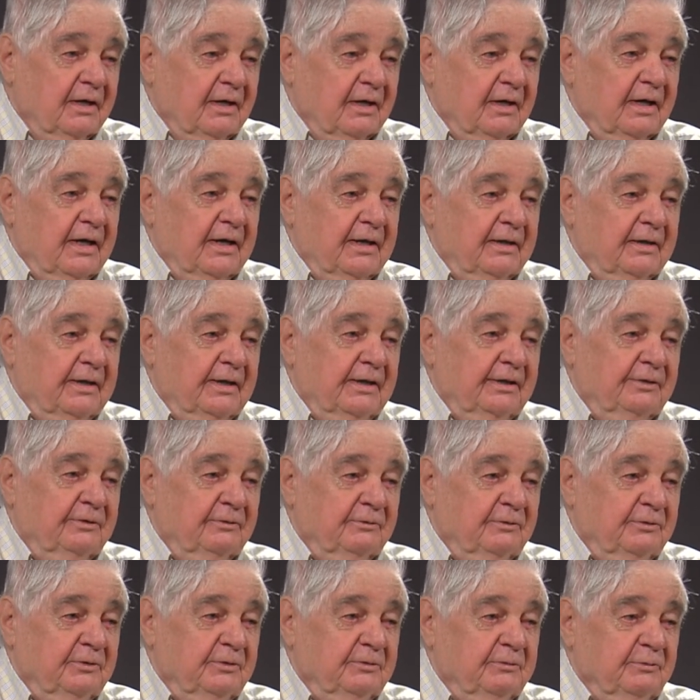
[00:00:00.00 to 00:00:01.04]

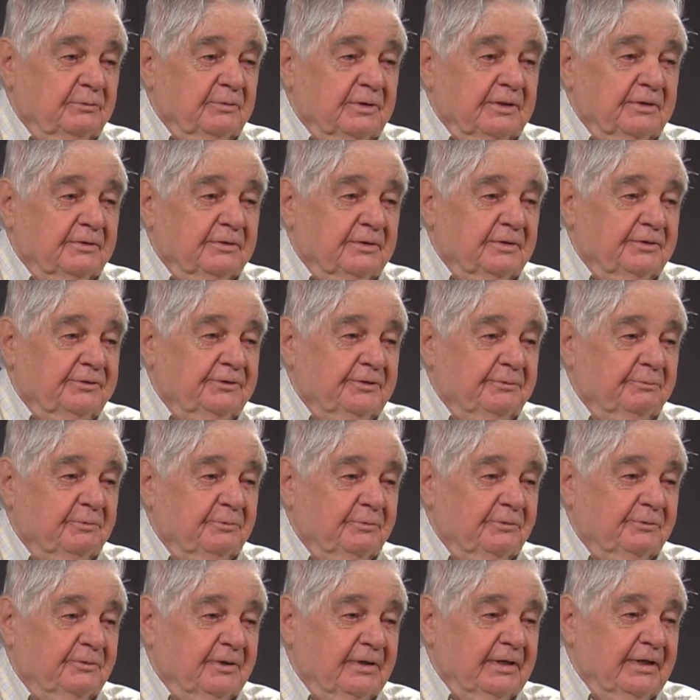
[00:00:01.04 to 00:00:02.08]
And there is a
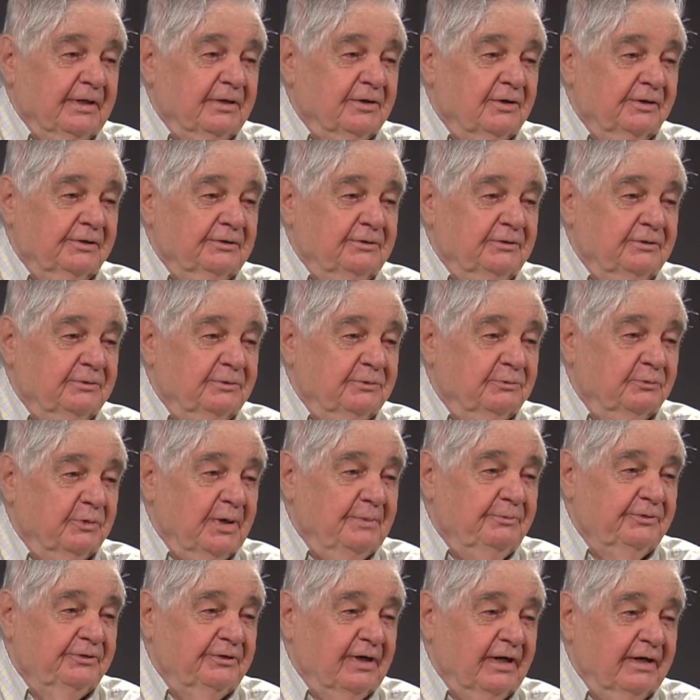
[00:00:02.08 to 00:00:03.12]
link on your
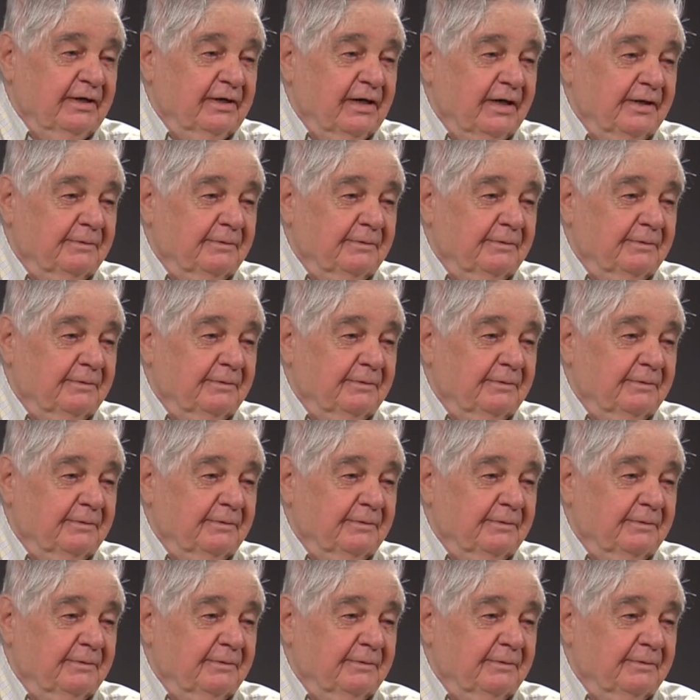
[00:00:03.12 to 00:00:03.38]
website, I